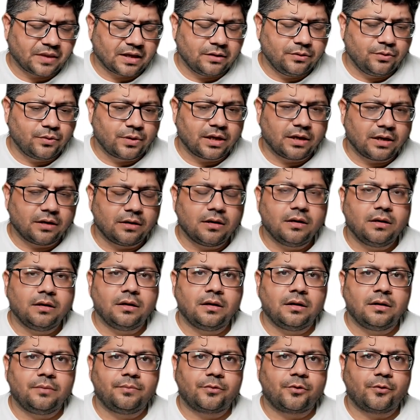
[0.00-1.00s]
can
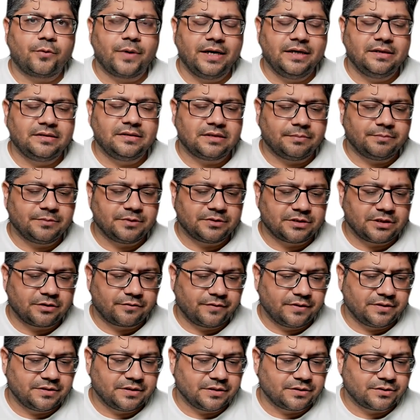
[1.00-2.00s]
provide some
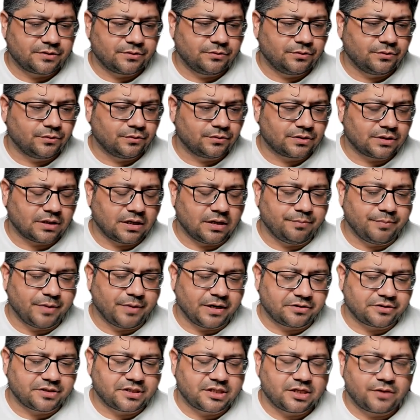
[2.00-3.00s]
services to those,
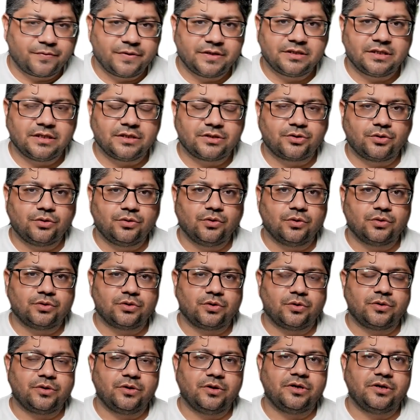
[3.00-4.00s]
better services to those,
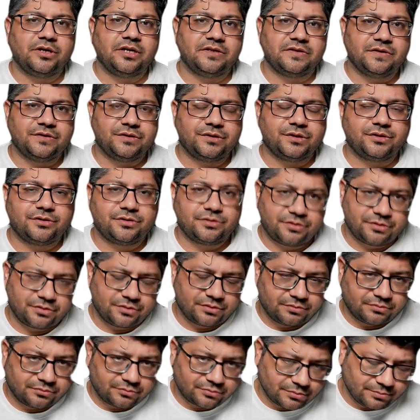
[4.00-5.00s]
or your decision
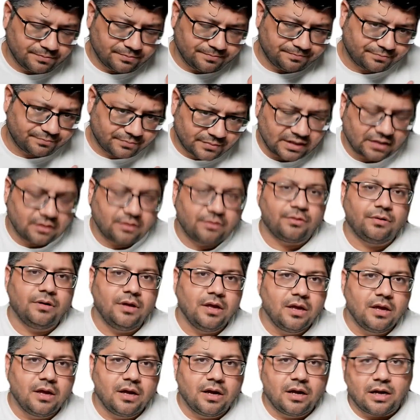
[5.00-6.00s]

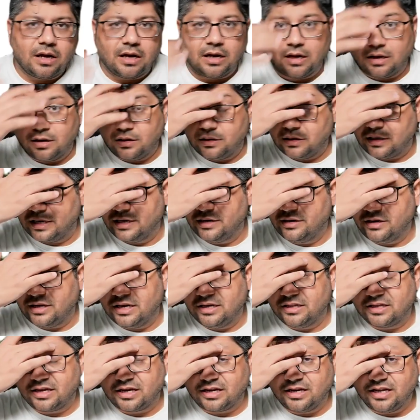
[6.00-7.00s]

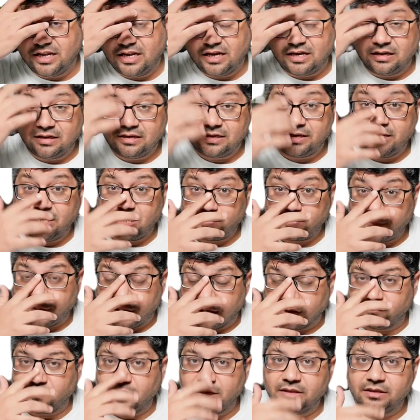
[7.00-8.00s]
in the clinical care
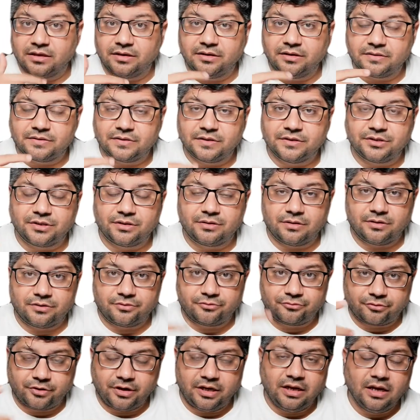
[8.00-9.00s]
pathway, in the decision
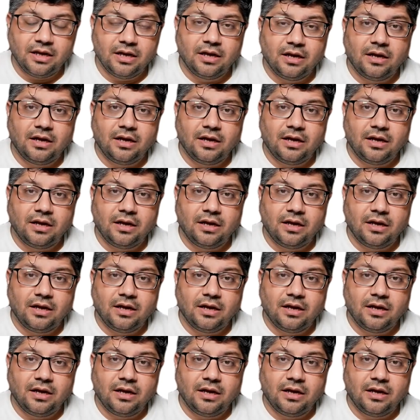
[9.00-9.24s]
tree,